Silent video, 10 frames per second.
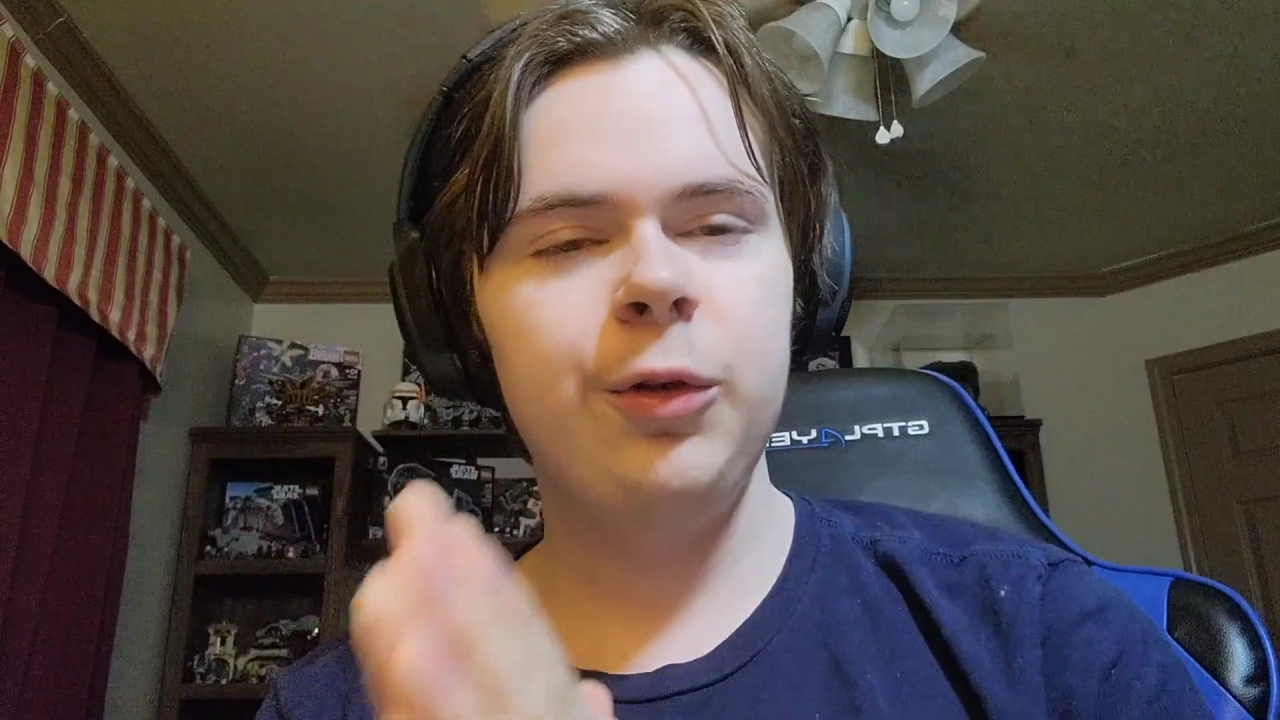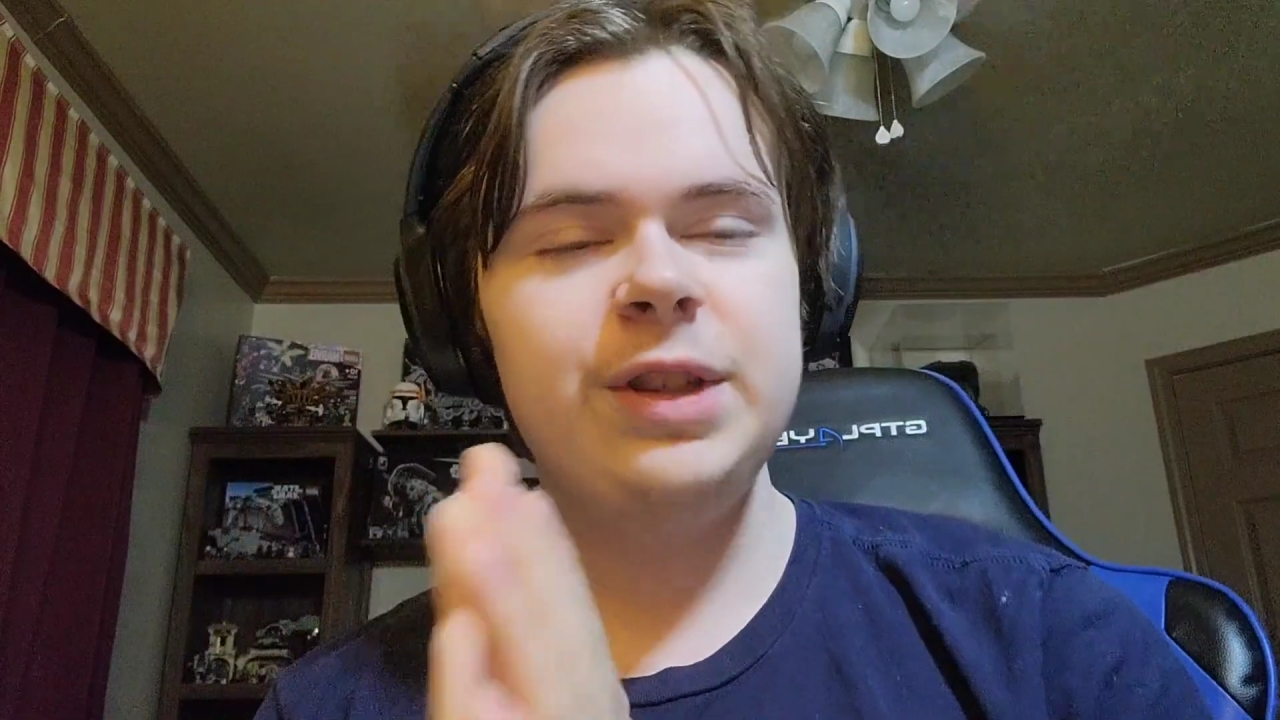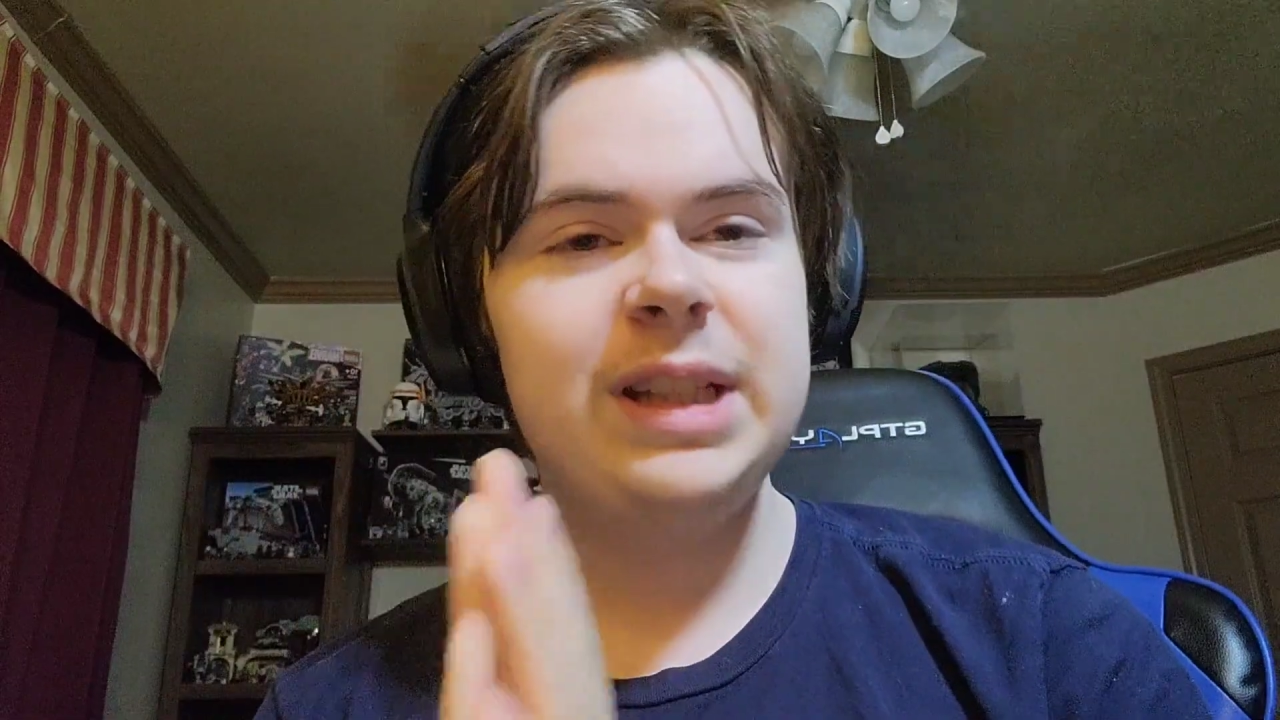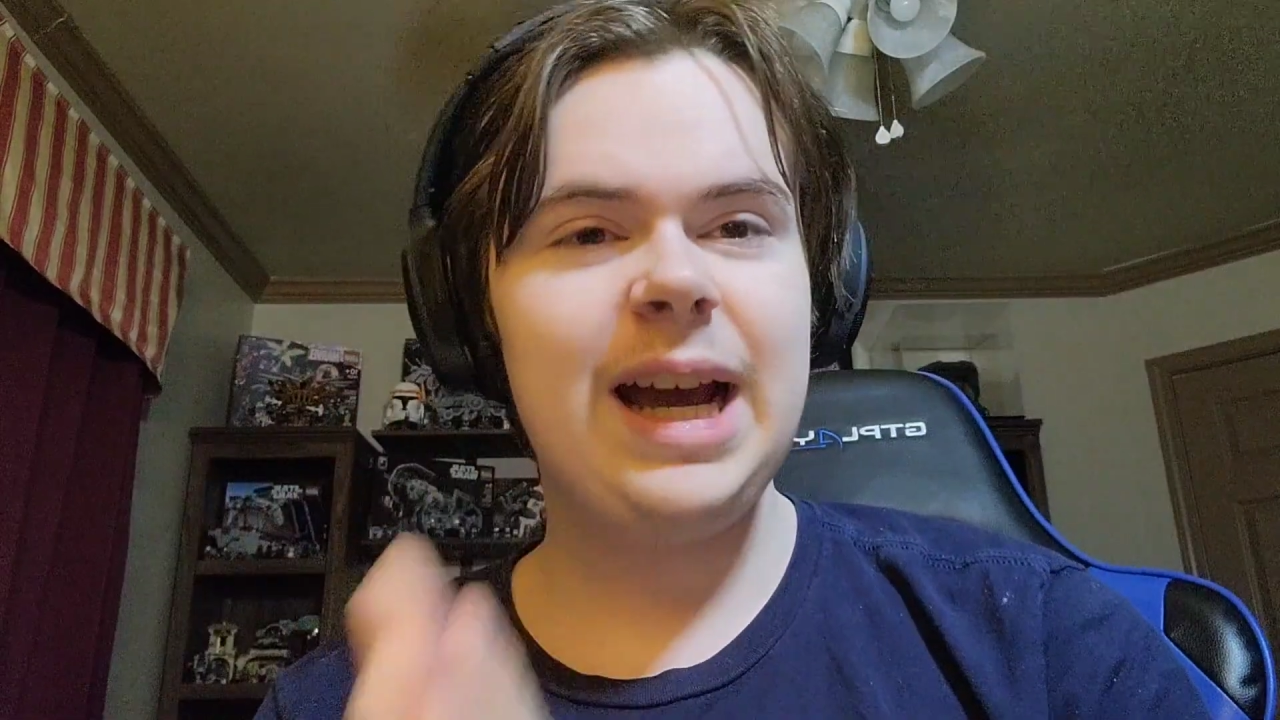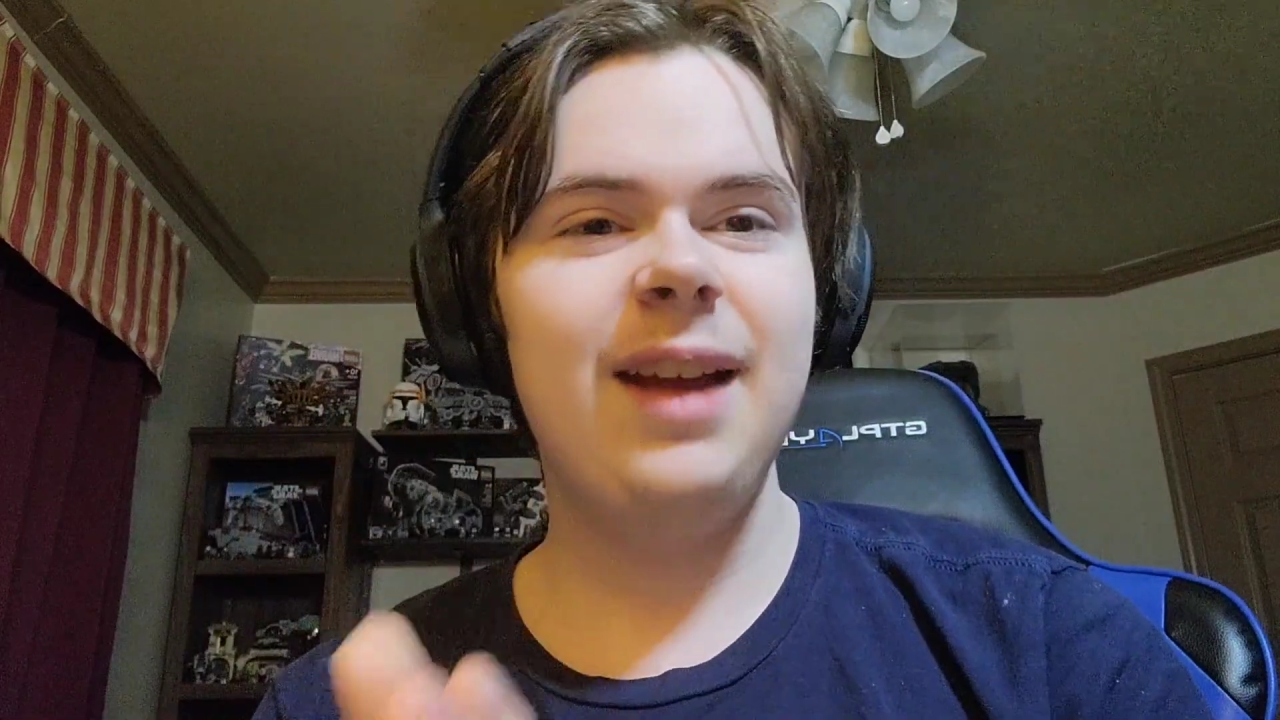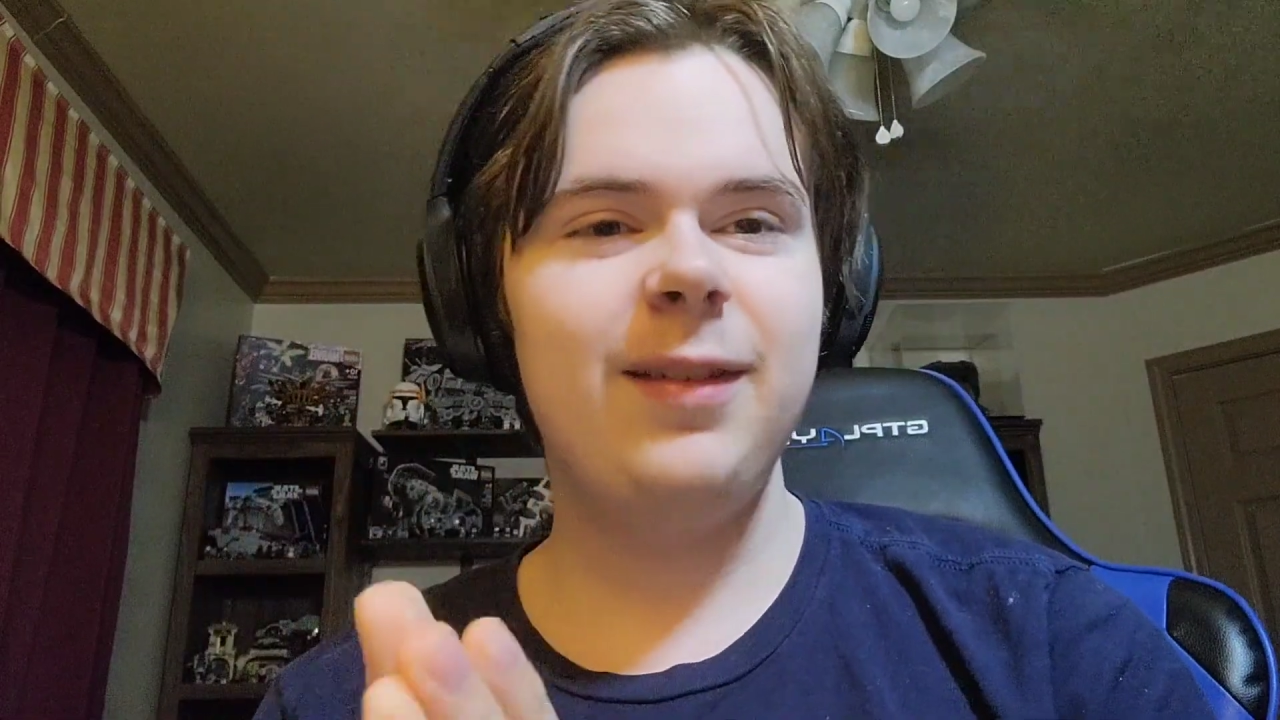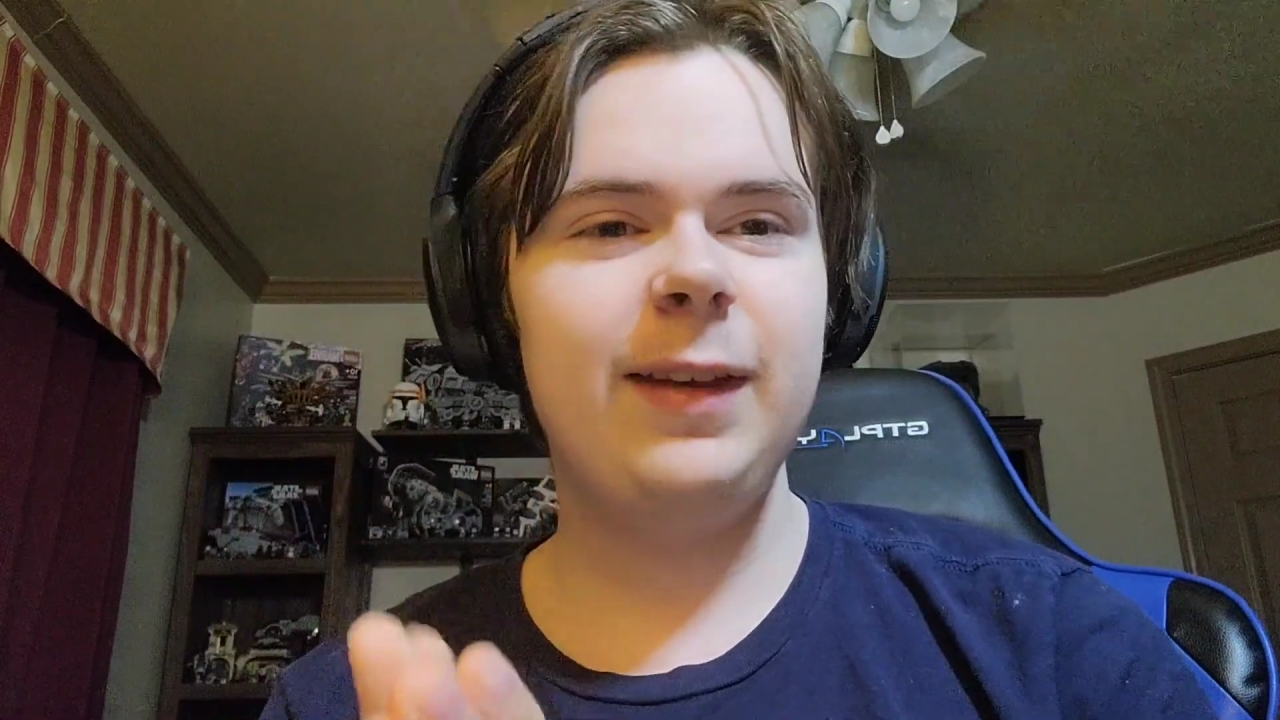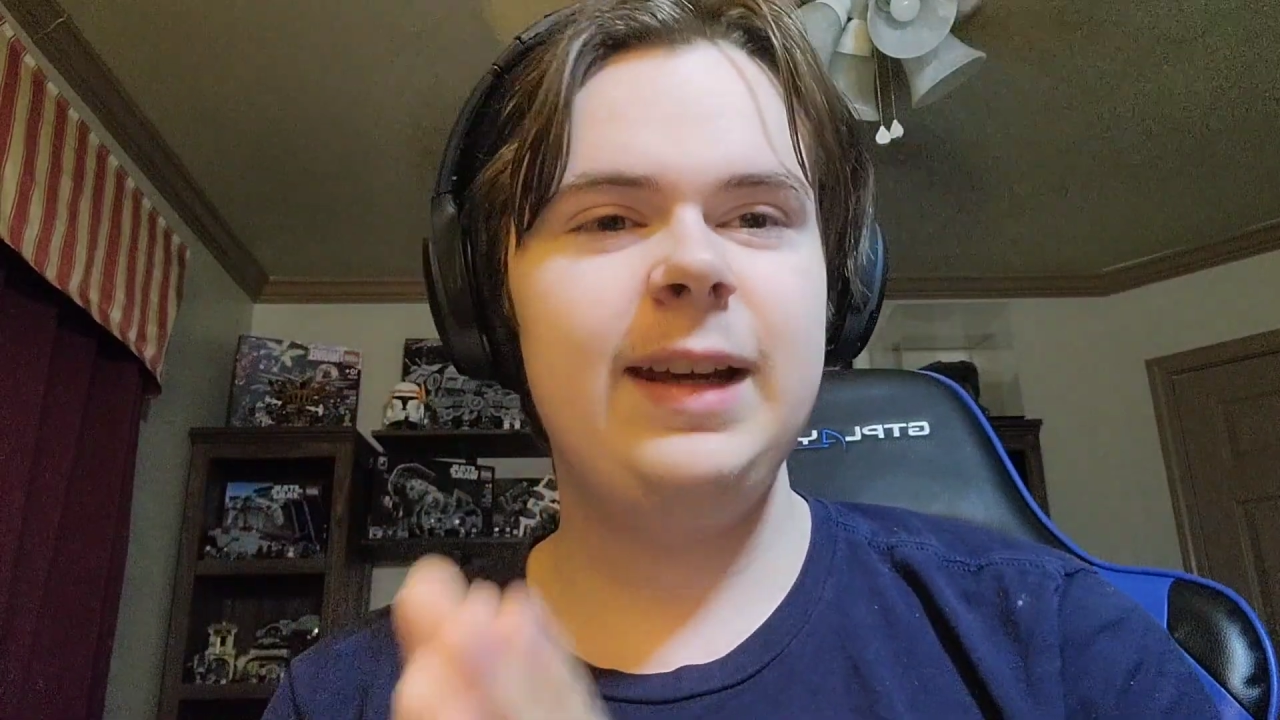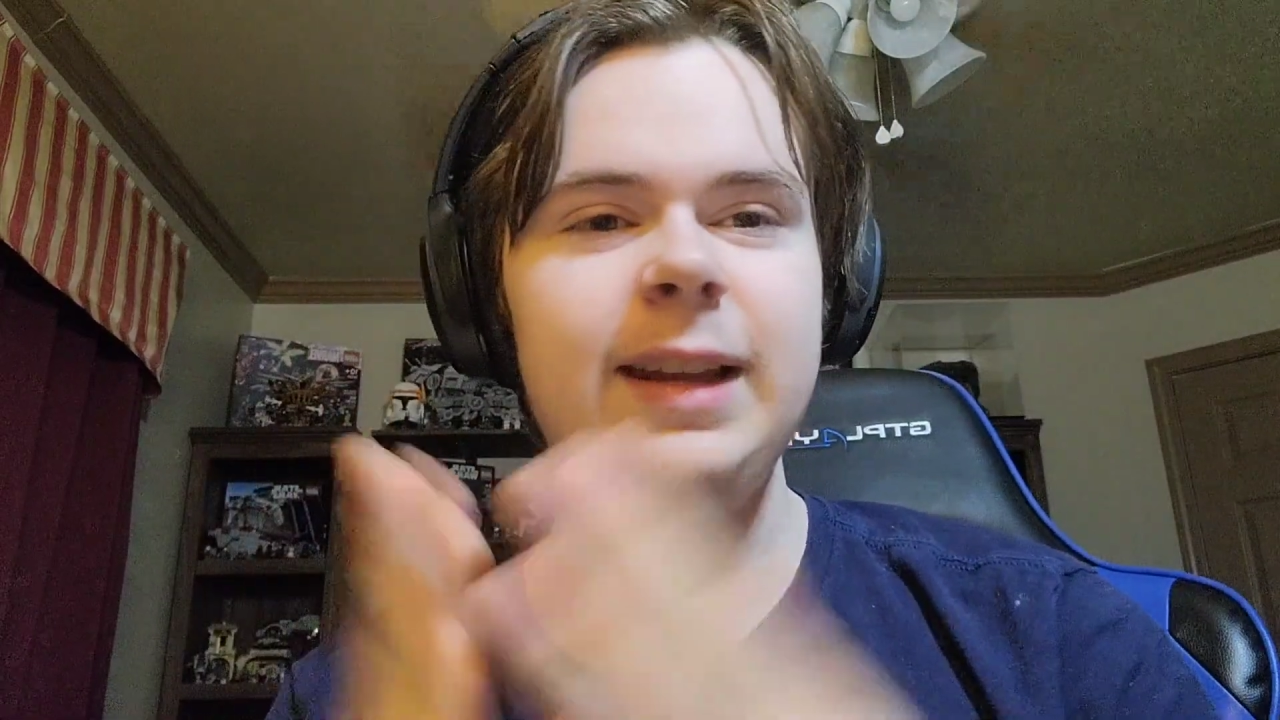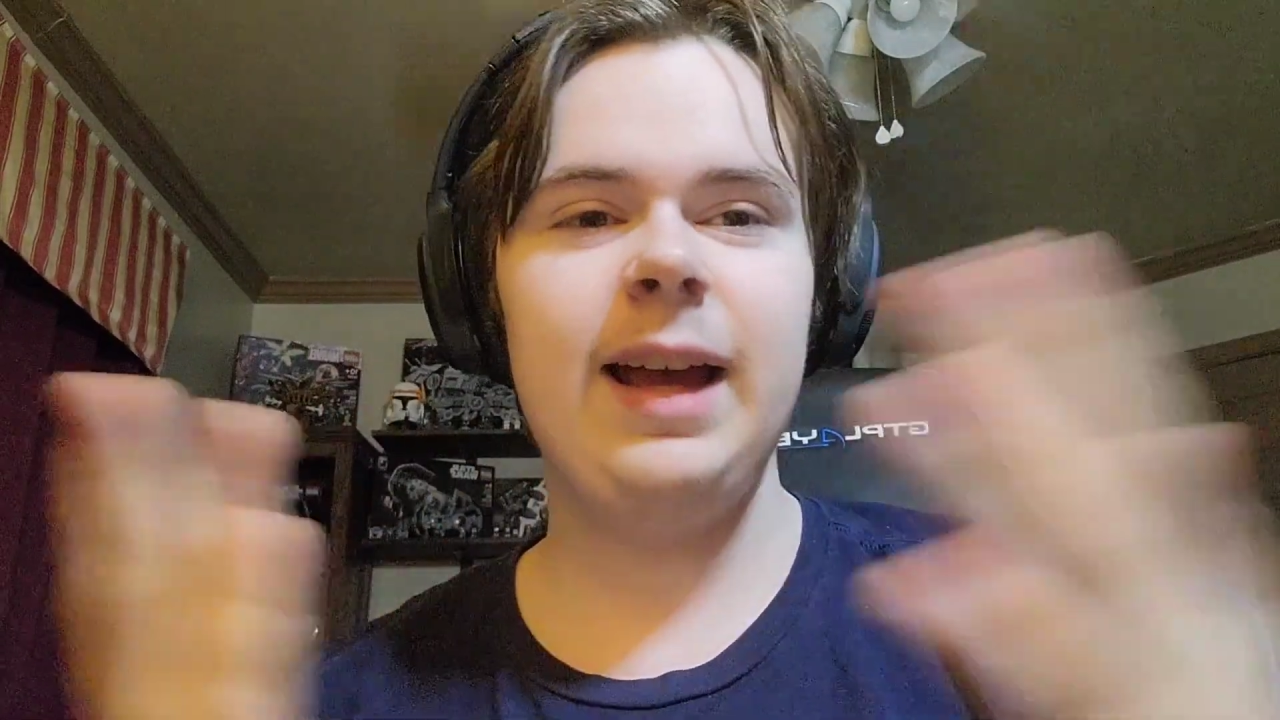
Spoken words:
sadly,